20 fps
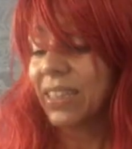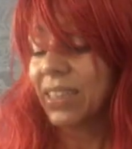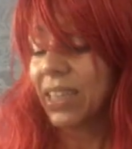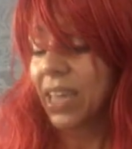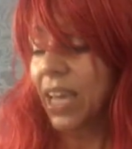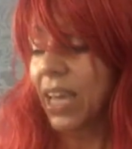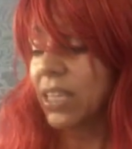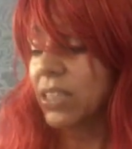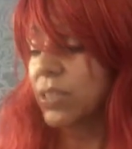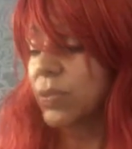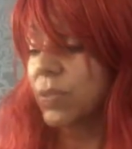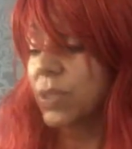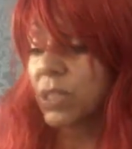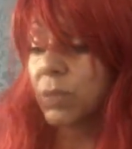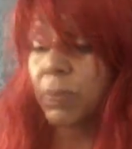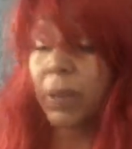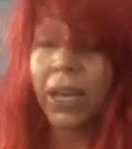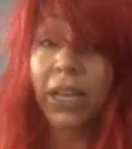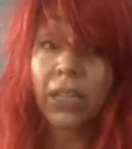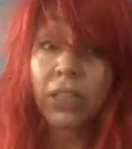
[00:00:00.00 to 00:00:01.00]
The Ace of
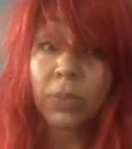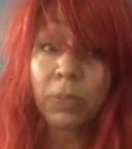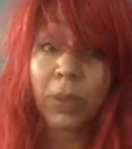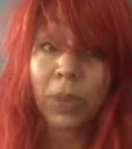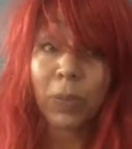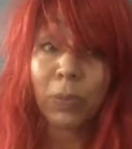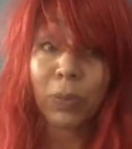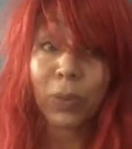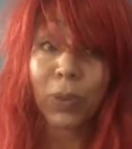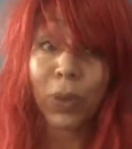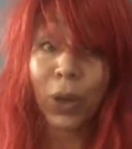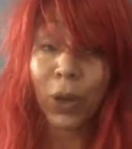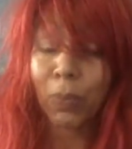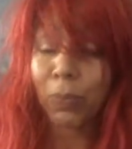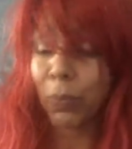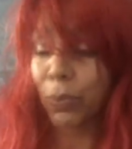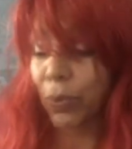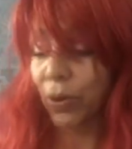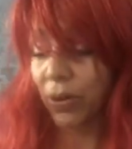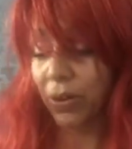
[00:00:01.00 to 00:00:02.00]
Spades people are
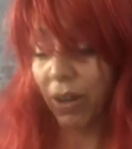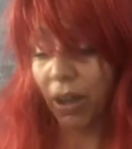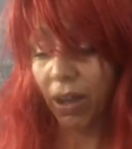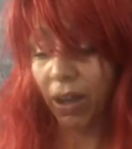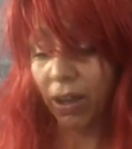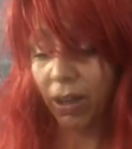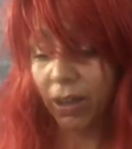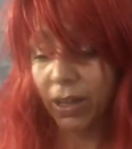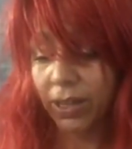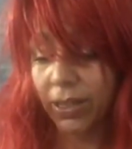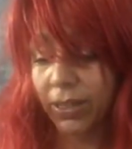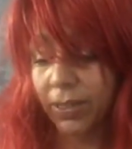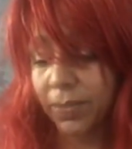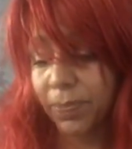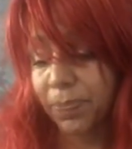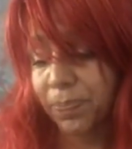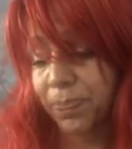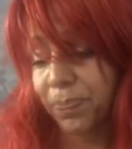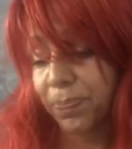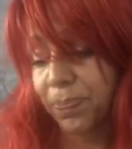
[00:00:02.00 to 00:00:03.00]
born on
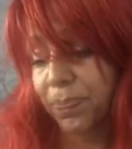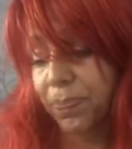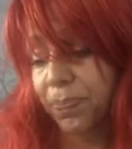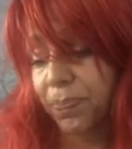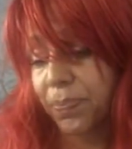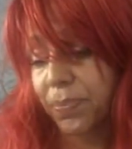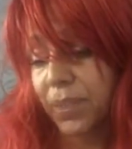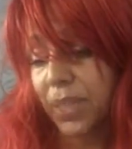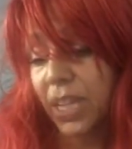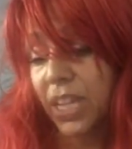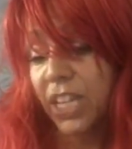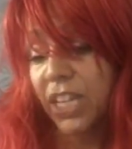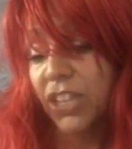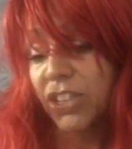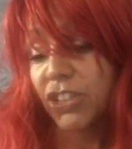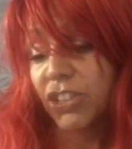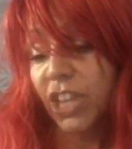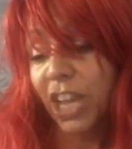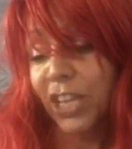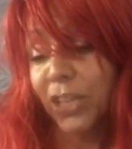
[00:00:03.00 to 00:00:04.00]

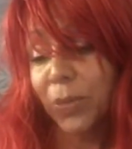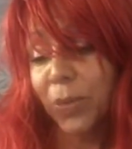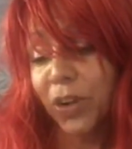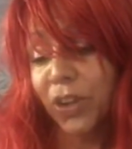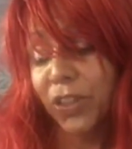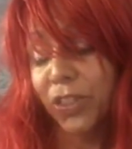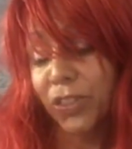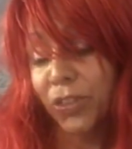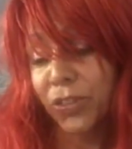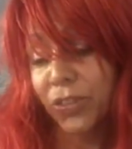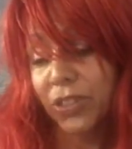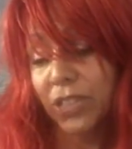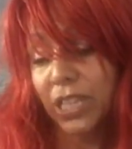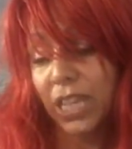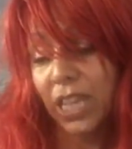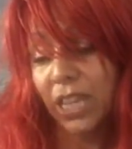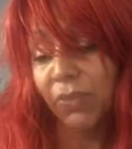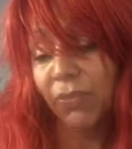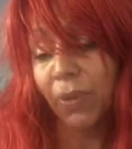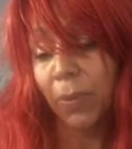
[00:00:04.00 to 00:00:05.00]
January
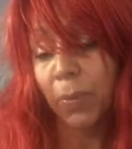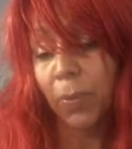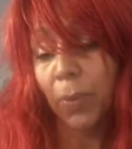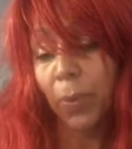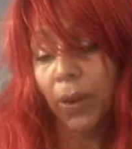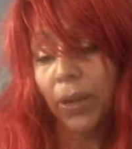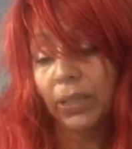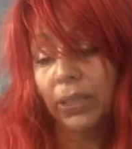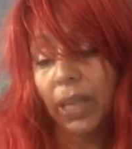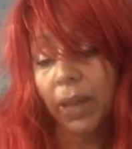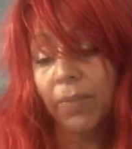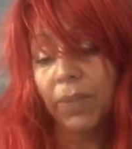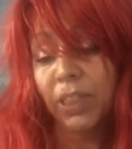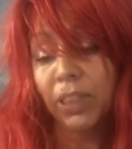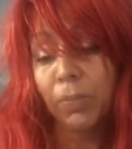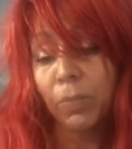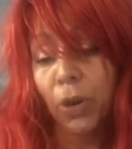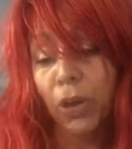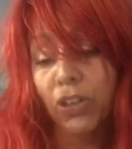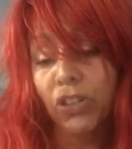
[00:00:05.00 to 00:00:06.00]
13th, February
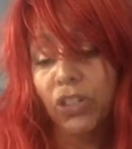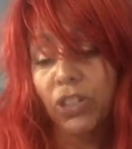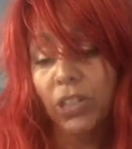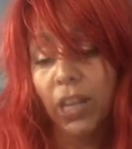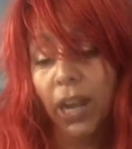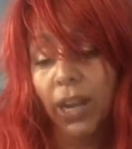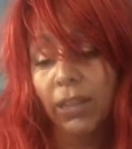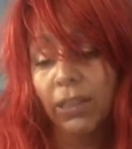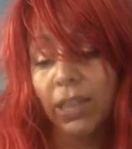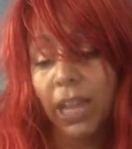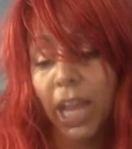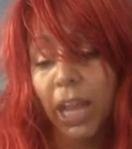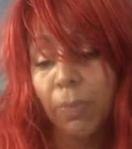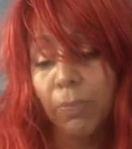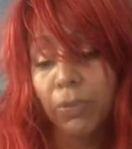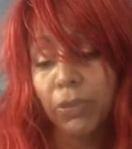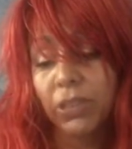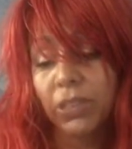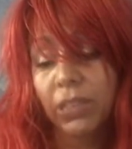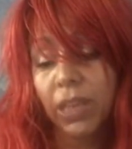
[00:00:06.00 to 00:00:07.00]
11th, March 9th,
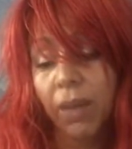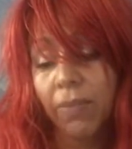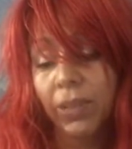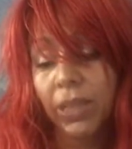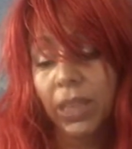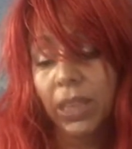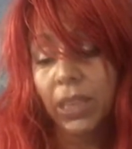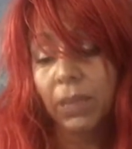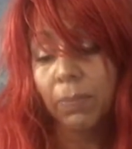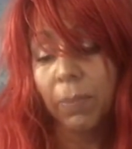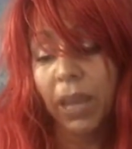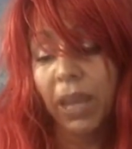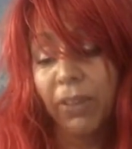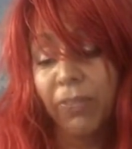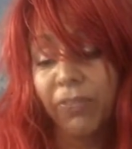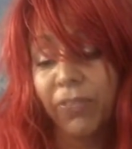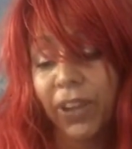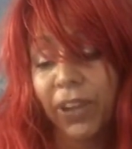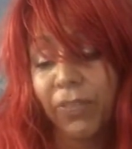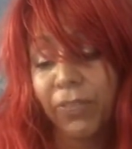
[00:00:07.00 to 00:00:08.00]
April 7th, May
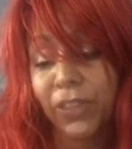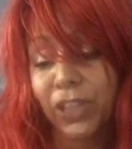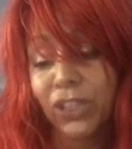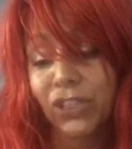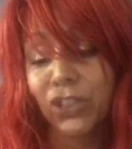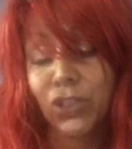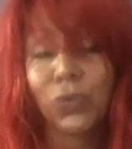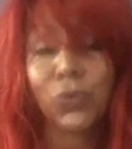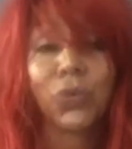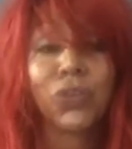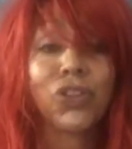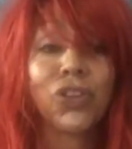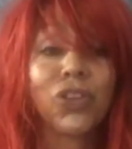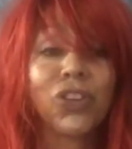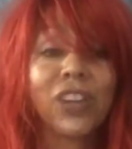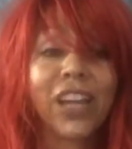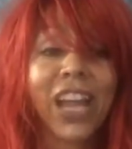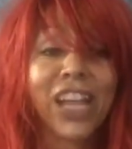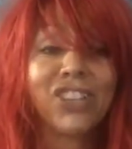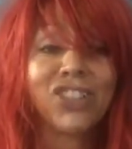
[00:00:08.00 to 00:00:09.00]
5th, June
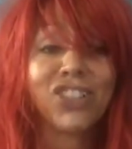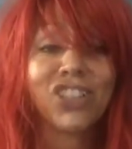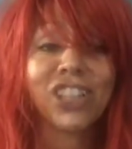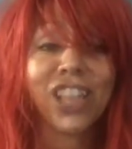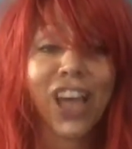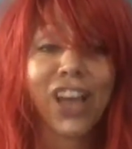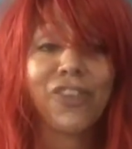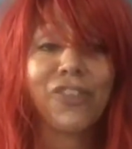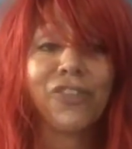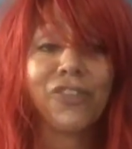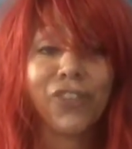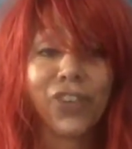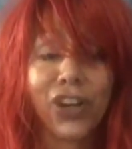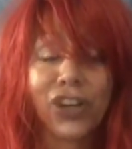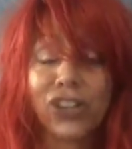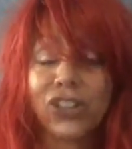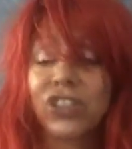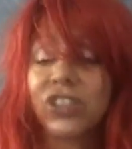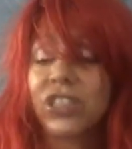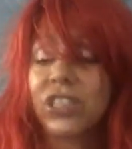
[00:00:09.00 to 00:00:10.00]
3rd, and July
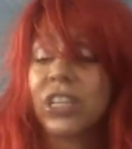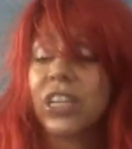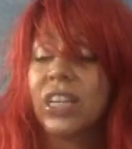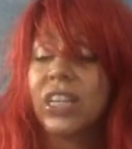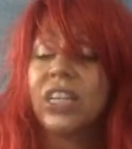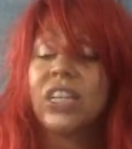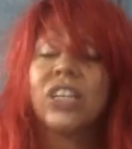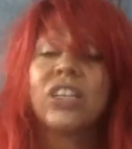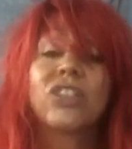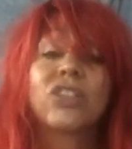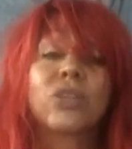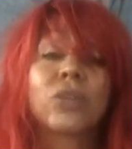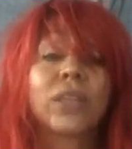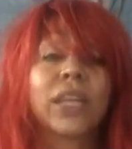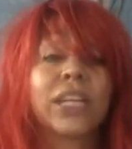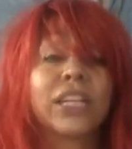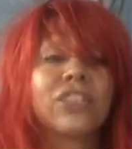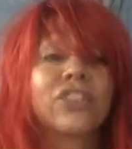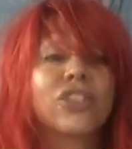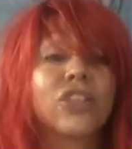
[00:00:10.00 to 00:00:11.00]
1st. So
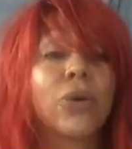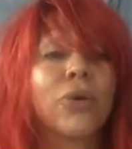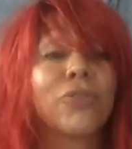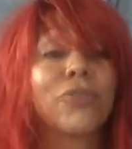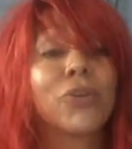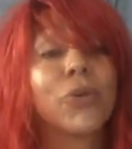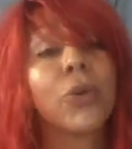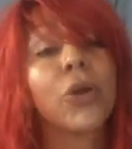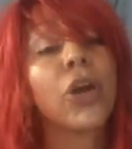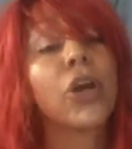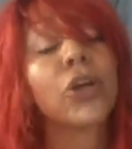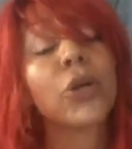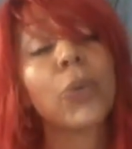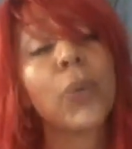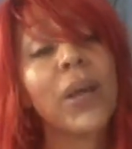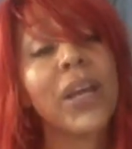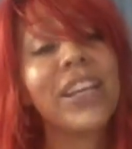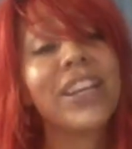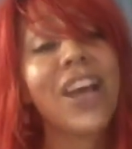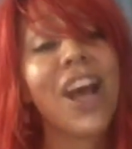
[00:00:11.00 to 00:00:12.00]
let us know if you are a
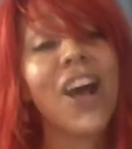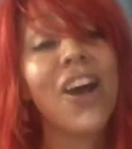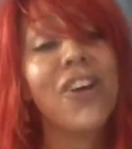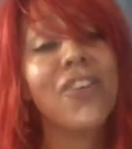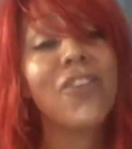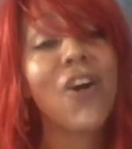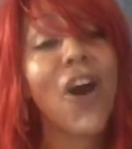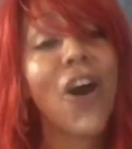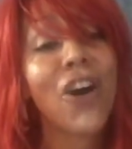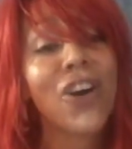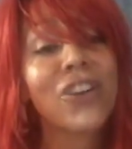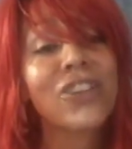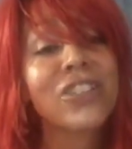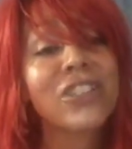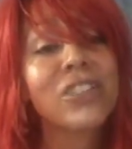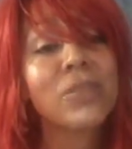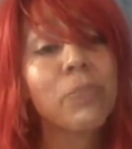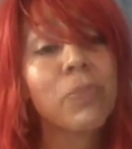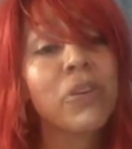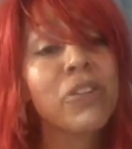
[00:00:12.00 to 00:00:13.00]
Queen of
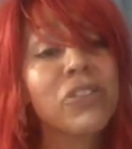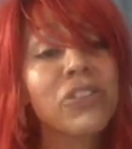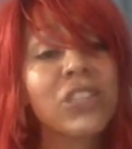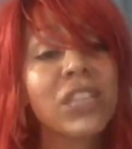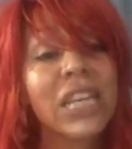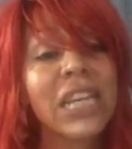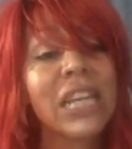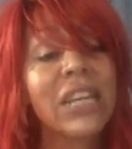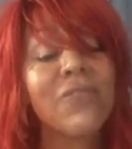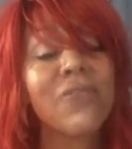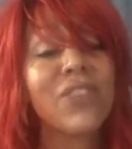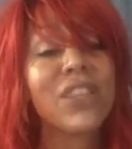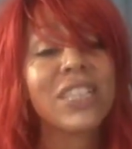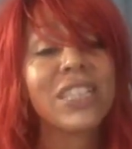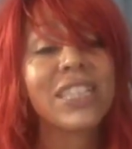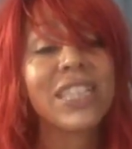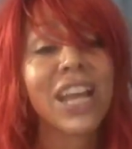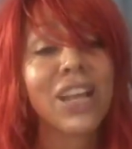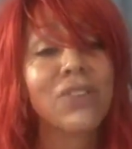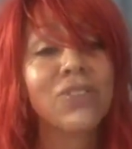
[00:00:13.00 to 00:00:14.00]
Hearts person, and if this
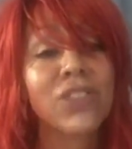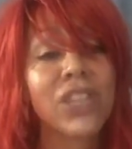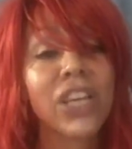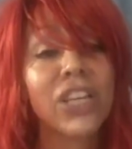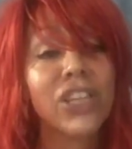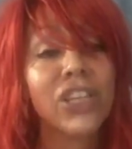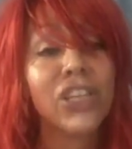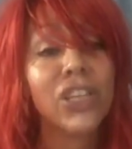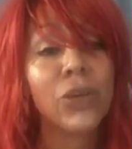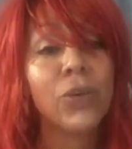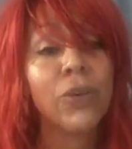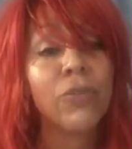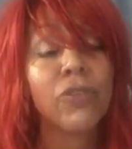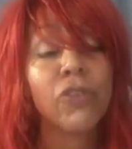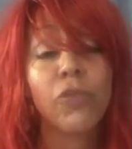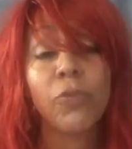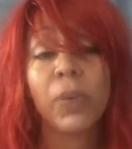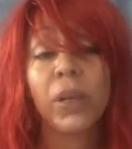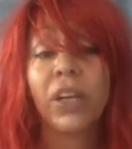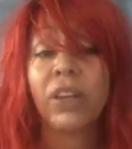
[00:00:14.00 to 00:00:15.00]
sounds like you, if
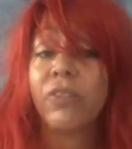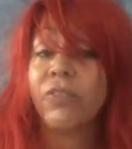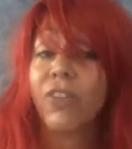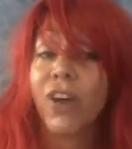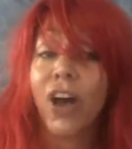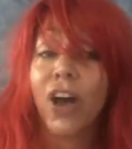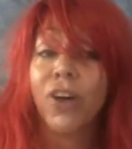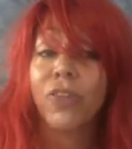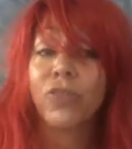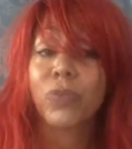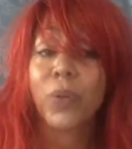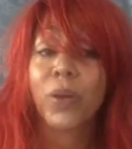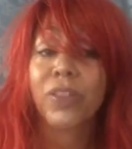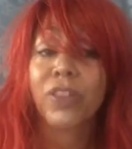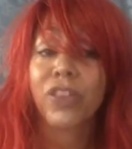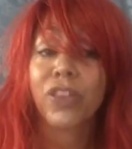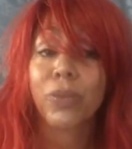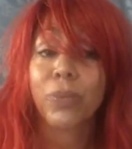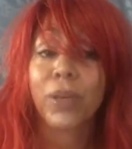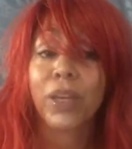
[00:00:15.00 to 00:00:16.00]
you've been involved
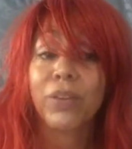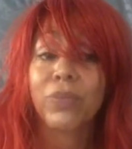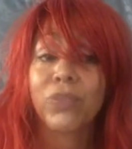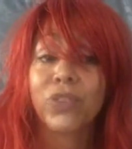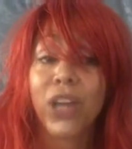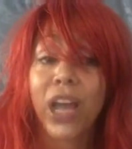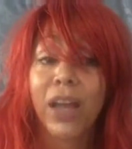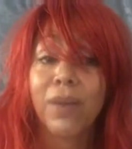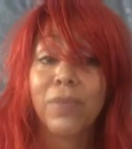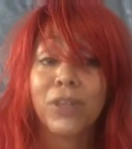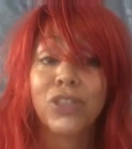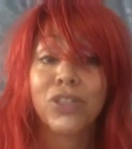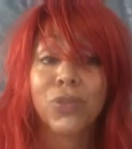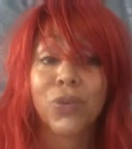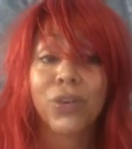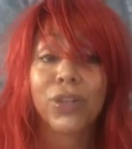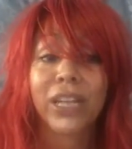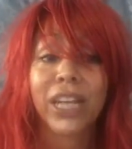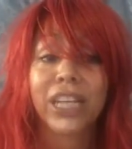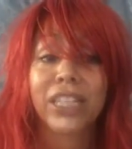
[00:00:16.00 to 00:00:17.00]
with the Three of Diamonds
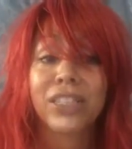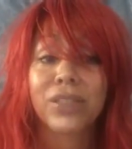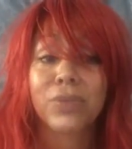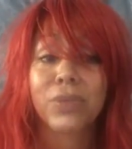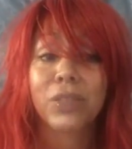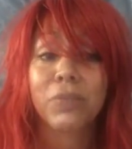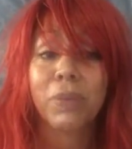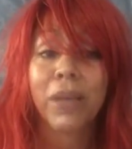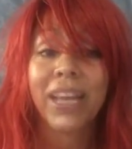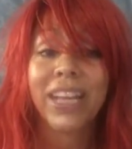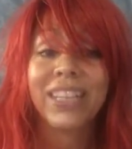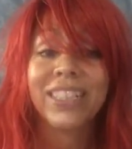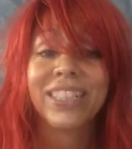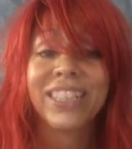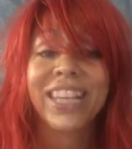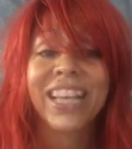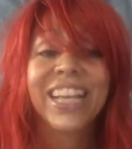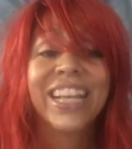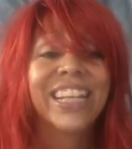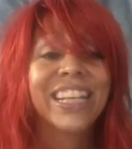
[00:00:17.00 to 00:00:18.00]
or an Ace of Spades,
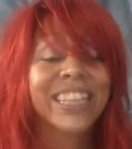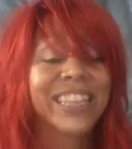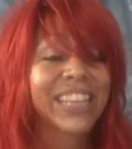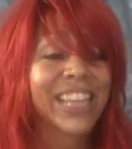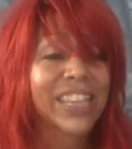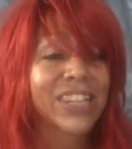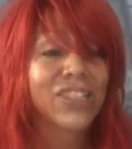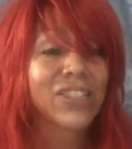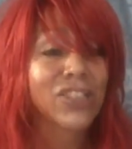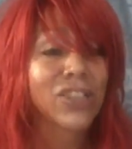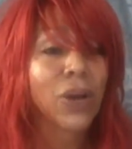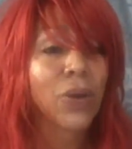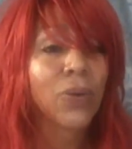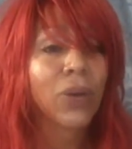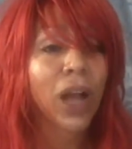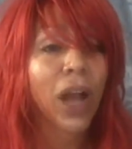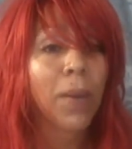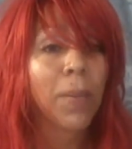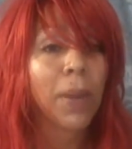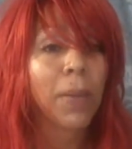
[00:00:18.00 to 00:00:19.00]
let us know,
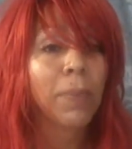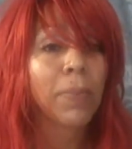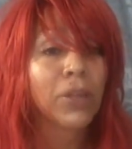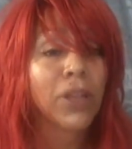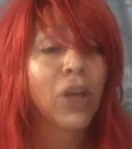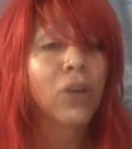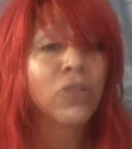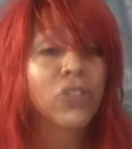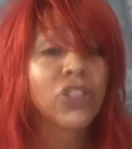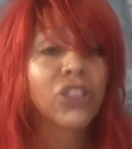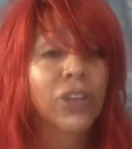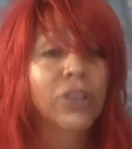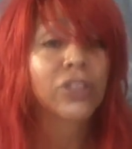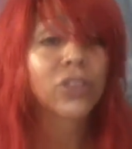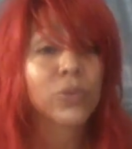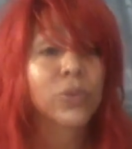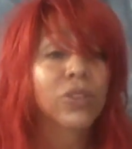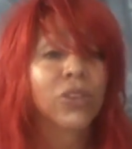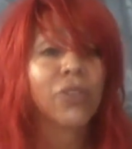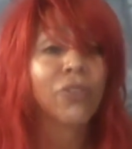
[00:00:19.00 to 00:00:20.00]
comment below, share
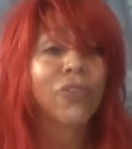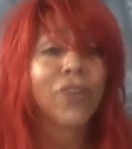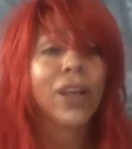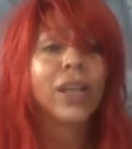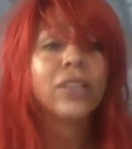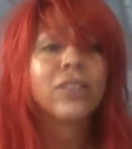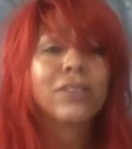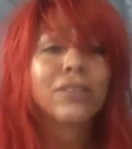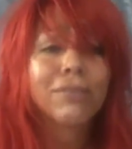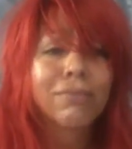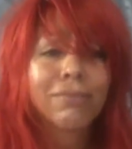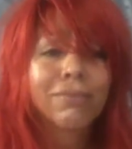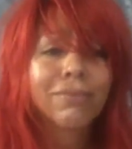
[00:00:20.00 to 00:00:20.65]
us with your friend.